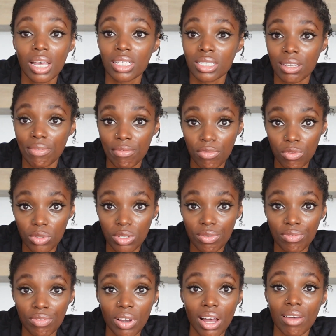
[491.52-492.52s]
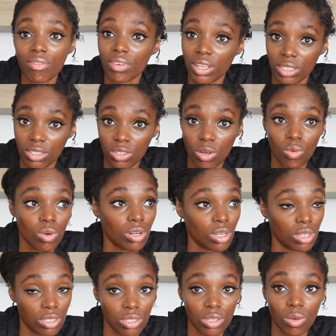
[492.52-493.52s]
7:45, and so on
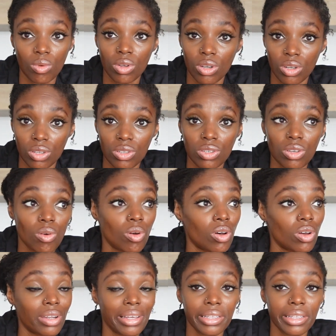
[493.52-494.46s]
and so on and so on,